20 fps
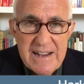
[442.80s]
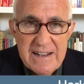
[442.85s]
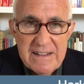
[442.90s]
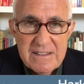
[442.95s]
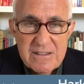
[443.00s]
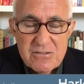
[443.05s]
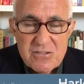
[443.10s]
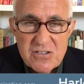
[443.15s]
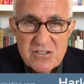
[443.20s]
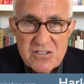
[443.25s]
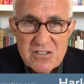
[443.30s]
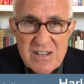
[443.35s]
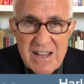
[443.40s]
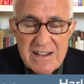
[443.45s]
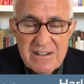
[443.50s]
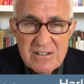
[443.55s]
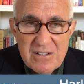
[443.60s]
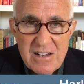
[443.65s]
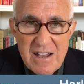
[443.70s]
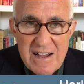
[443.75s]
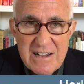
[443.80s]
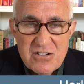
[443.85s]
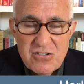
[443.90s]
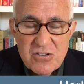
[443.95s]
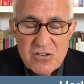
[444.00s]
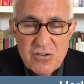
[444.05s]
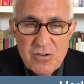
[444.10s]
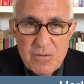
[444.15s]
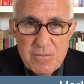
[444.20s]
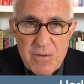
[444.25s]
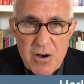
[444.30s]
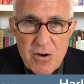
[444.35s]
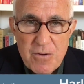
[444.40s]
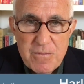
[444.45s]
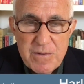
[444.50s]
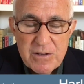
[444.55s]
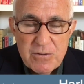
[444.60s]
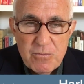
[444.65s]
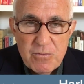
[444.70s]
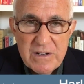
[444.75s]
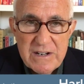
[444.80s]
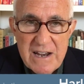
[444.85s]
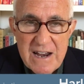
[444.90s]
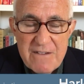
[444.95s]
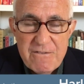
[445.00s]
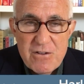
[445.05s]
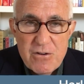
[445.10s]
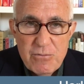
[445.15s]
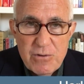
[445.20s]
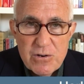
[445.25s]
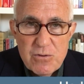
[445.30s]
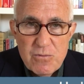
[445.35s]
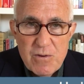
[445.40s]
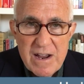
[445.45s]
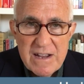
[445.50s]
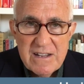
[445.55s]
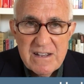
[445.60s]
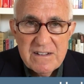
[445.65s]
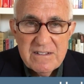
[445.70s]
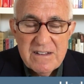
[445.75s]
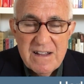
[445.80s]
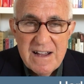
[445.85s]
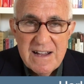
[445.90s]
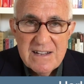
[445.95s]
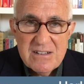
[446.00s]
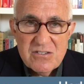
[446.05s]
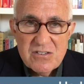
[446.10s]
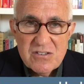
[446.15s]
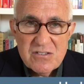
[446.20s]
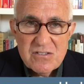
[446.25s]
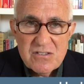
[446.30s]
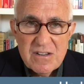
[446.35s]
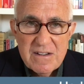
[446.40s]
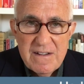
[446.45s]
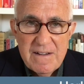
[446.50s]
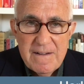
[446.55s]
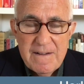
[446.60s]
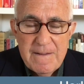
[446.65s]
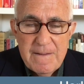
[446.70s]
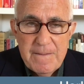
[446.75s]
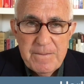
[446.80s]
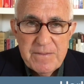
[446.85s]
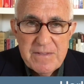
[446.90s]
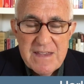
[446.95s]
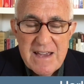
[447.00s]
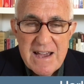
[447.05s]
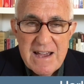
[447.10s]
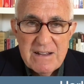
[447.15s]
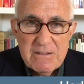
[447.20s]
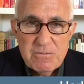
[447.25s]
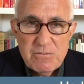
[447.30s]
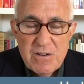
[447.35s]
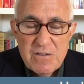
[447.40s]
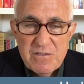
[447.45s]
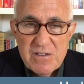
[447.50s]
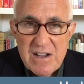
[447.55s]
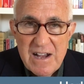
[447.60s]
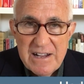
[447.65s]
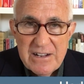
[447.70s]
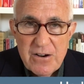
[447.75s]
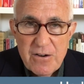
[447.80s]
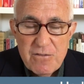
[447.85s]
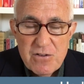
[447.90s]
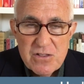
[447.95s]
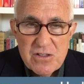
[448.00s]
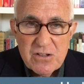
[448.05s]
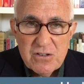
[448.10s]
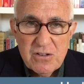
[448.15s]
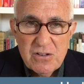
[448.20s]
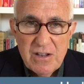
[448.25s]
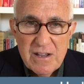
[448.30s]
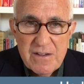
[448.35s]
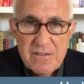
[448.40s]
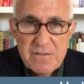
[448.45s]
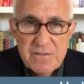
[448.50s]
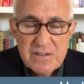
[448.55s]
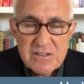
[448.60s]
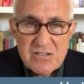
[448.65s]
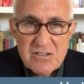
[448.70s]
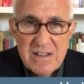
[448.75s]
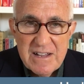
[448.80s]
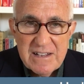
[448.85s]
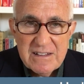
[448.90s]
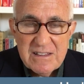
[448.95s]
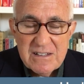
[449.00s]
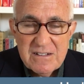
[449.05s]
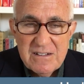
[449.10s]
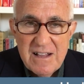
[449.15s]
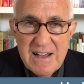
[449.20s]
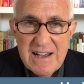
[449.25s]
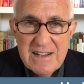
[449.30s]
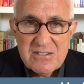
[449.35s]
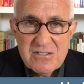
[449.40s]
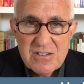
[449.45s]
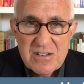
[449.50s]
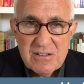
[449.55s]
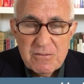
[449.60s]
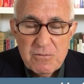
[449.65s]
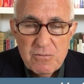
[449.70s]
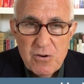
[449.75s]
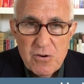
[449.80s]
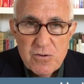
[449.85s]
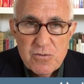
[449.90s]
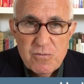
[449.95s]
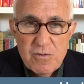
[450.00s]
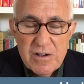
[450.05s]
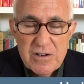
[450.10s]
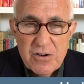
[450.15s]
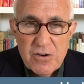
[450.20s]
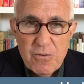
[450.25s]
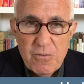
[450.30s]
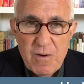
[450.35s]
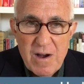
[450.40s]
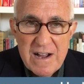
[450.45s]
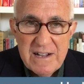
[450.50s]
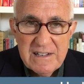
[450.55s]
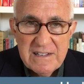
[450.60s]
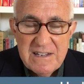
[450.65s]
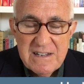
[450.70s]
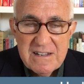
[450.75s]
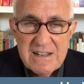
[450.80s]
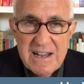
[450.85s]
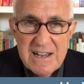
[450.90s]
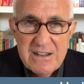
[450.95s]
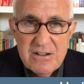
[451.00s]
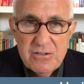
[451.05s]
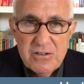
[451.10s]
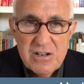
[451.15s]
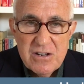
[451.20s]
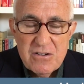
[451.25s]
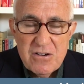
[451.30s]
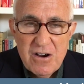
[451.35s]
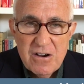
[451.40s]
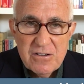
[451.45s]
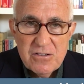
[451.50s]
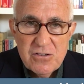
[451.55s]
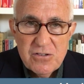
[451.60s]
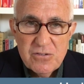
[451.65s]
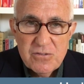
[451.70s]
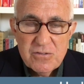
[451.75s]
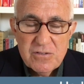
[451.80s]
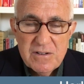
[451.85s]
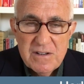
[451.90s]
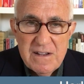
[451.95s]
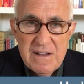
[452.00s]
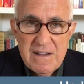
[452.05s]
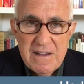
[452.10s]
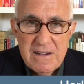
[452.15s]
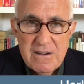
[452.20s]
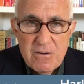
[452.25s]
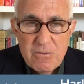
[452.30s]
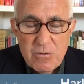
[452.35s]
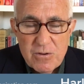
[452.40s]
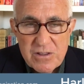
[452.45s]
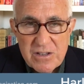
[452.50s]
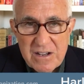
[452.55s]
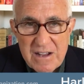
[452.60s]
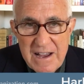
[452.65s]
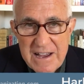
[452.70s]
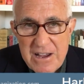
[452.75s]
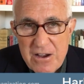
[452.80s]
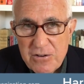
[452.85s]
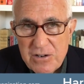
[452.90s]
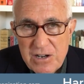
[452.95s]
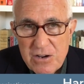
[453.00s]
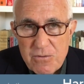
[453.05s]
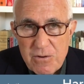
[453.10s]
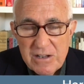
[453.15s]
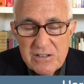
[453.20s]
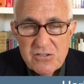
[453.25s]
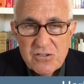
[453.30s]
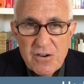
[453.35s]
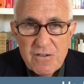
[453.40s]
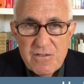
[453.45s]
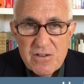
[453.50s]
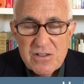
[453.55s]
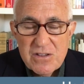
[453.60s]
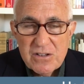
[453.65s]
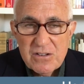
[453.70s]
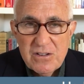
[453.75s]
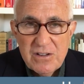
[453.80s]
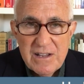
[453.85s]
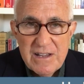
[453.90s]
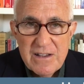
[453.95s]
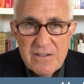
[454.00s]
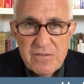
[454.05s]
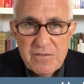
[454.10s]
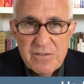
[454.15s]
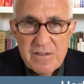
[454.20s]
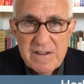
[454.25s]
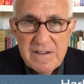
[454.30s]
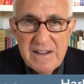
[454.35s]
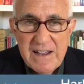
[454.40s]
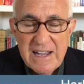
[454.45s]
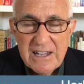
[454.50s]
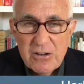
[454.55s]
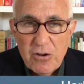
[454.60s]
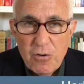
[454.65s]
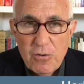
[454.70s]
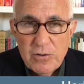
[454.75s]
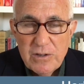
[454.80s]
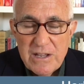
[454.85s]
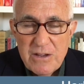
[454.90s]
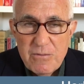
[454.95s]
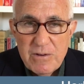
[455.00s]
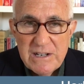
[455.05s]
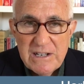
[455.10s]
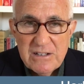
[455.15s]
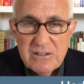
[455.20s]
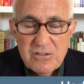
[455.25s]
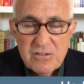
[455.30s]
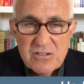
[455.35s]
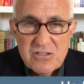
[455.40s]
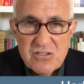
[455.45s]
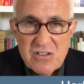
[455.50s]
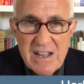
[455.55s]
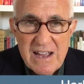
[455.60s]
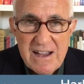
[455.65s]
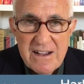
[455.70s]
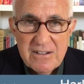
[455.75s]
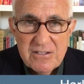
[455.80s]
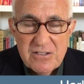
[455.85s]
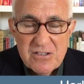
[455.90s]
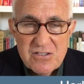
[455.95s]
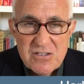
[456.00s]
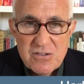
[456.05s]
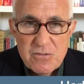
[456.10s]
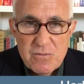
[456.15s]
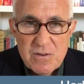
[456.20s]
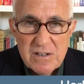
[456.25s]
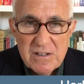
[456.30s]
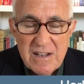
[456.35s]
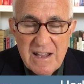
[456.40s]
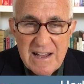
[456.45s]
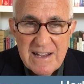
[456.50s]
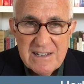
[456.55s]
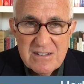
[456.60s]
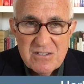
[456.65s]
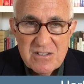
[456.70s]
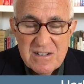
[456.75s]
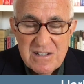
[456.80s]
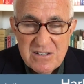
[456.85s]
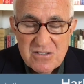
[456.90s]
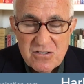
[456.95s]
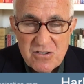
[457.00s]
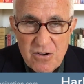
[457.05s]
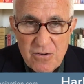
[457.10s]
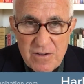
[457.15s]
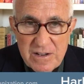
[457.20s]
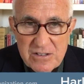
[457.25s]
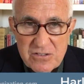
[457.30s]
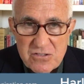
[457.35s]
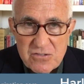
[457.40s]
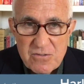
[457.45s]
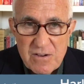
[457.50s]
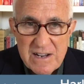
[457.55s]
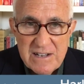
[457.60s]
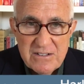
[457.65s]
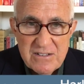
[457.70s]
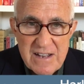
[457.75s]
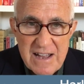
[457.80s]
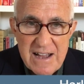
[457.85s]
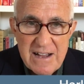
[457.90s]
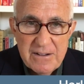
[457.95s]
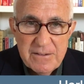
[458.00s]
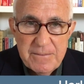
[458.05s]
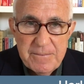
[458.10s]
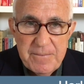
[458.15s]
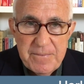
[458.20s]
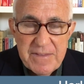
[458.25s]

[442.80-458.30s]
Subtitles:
There's a psychological moment when everyone recognizes that we've gone over the cliff. It's like the classic Roadrunner Wile E. Coyote cartoon, where the coyote runs over the cliff, and only when he looks down does he realize that he's going straight down.